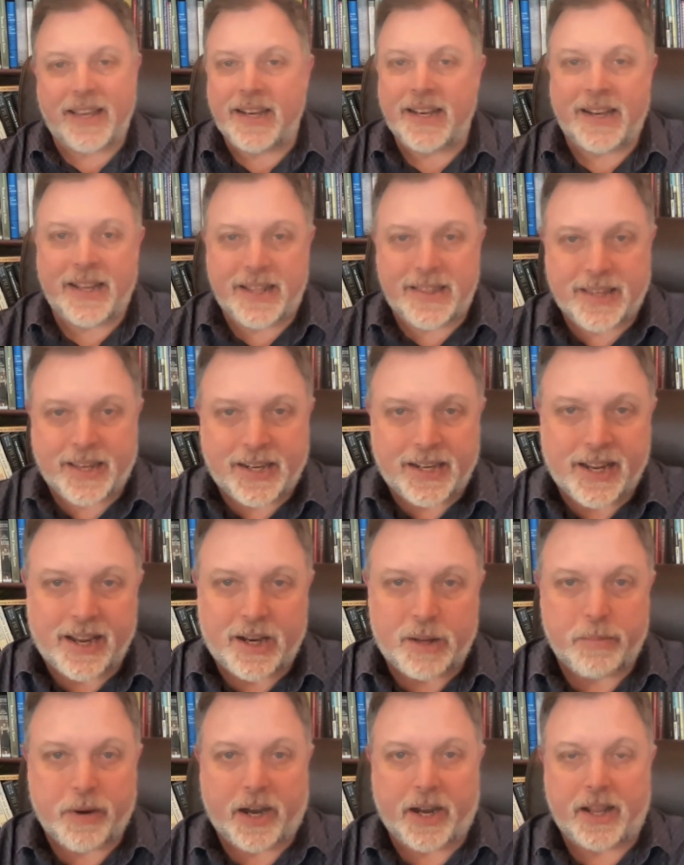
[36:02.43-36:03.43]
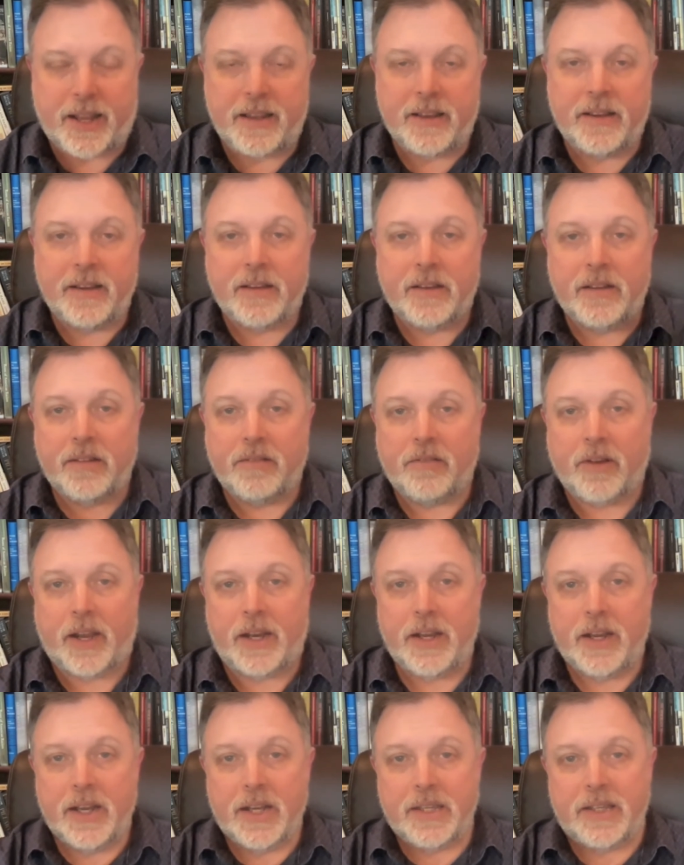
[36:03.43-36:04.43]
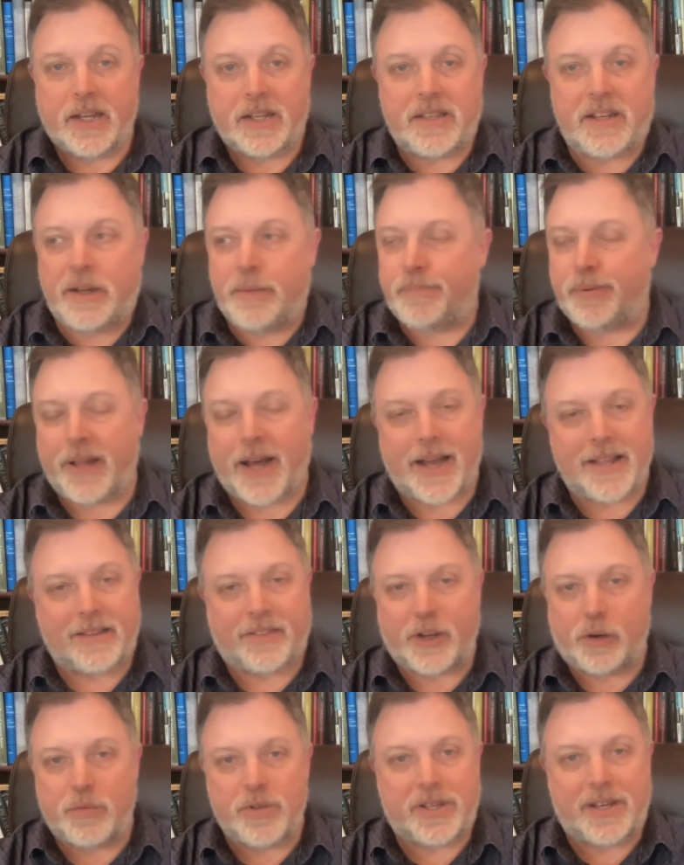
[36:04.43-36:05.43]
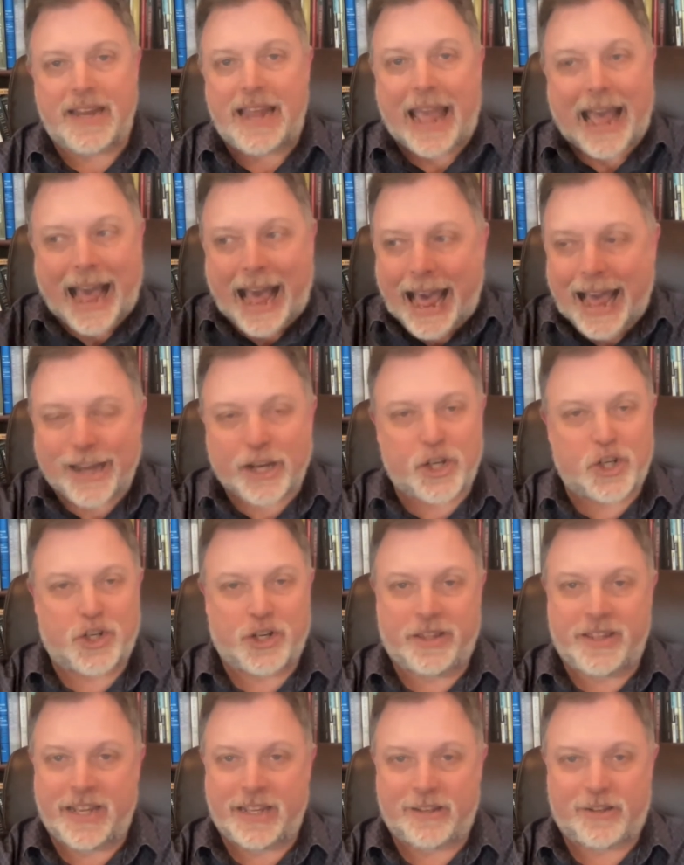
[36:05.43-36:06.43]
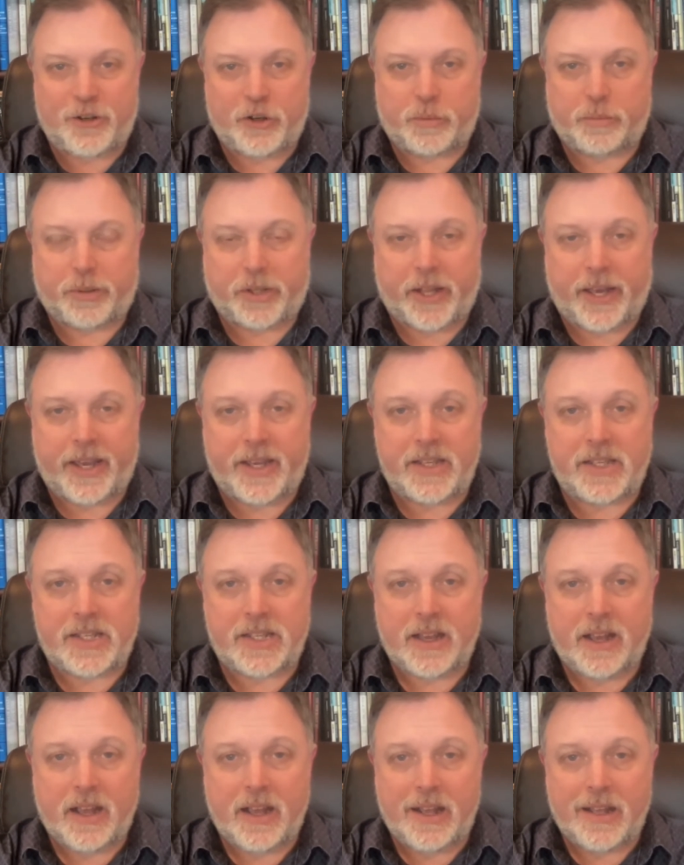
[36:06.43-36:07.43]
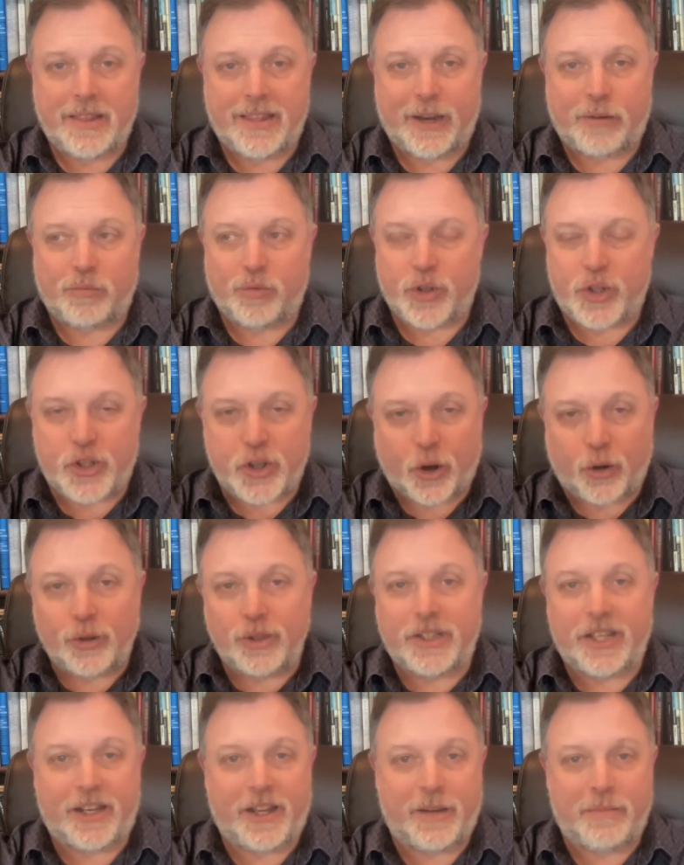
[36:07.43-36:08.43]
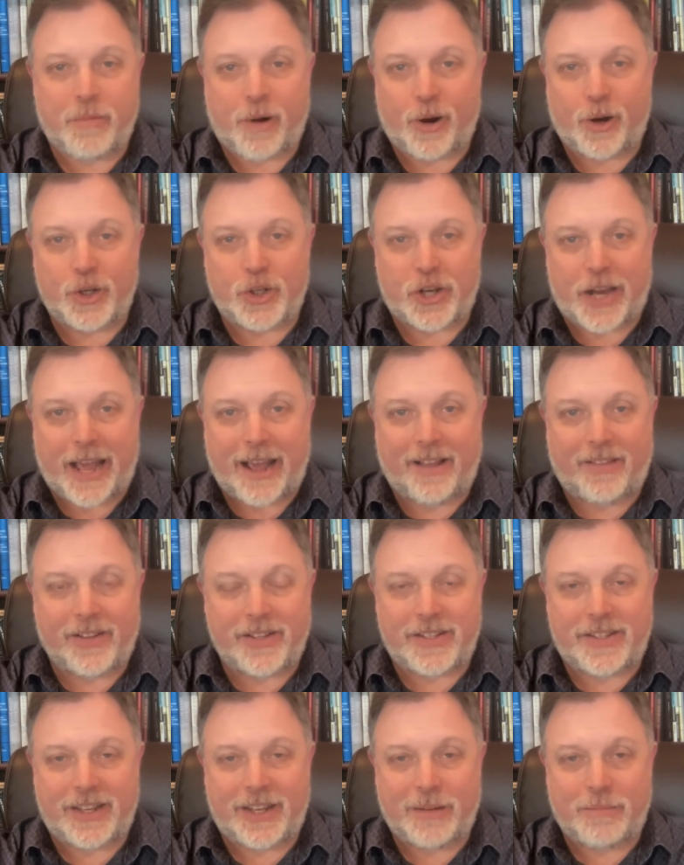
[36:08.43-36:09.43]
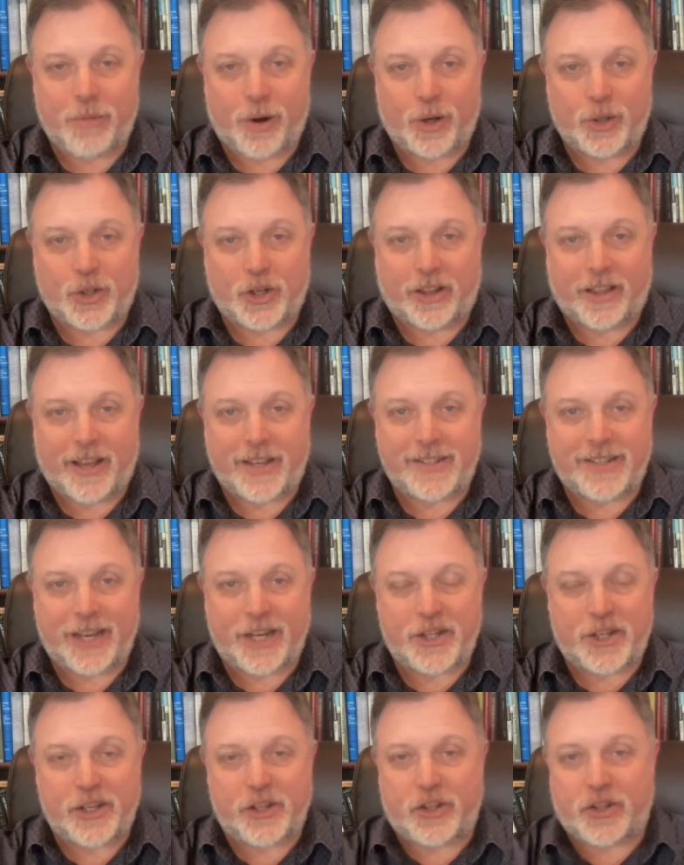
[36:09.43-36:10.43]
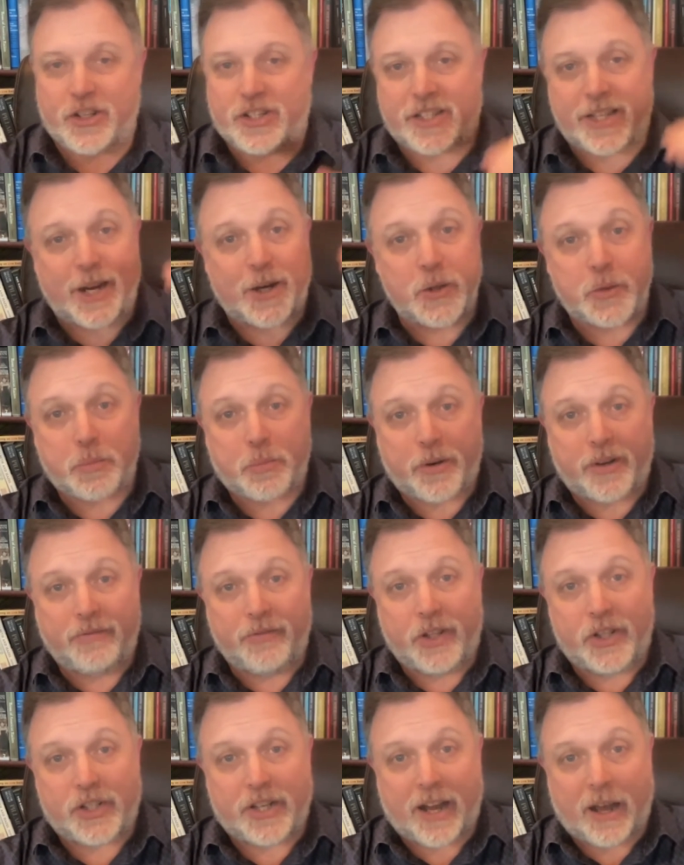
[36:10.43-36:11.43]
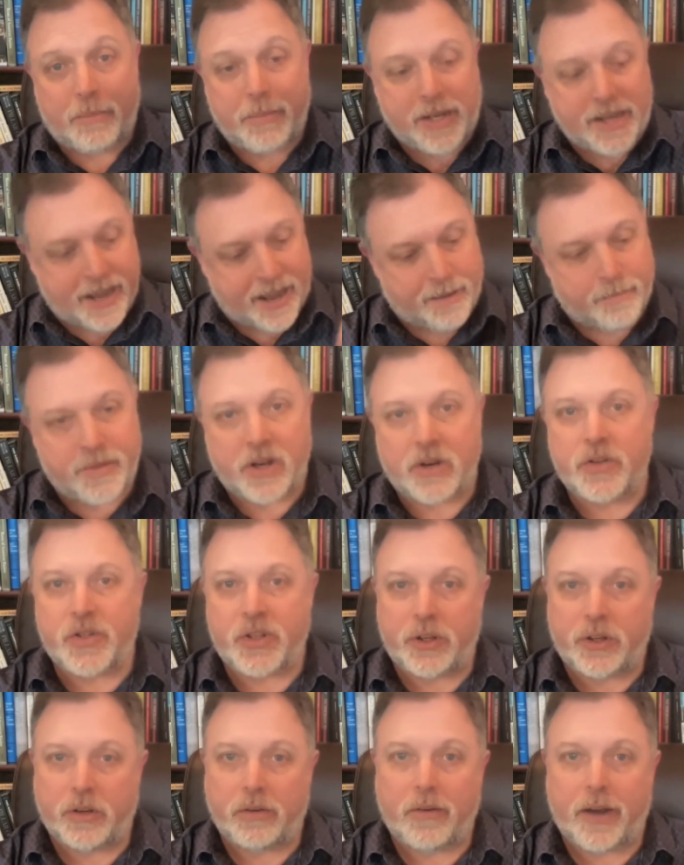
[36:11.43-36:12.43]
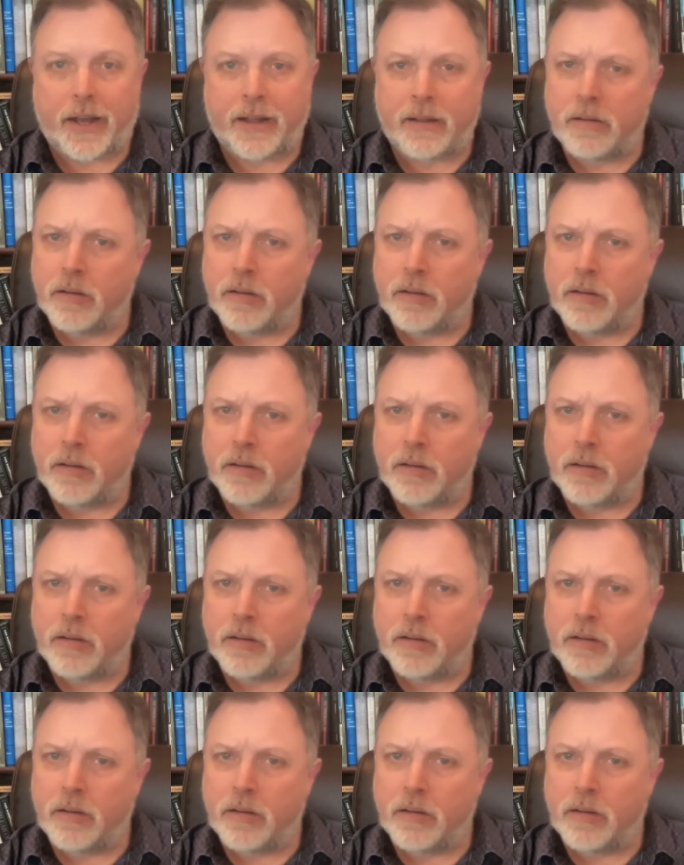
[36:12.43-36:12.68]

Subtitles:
did anything to anybody, right? Doesn't imply that there was any action that took place that resulted in marginality and marginalization. It's just there's privilege and I'll be damned, there's you.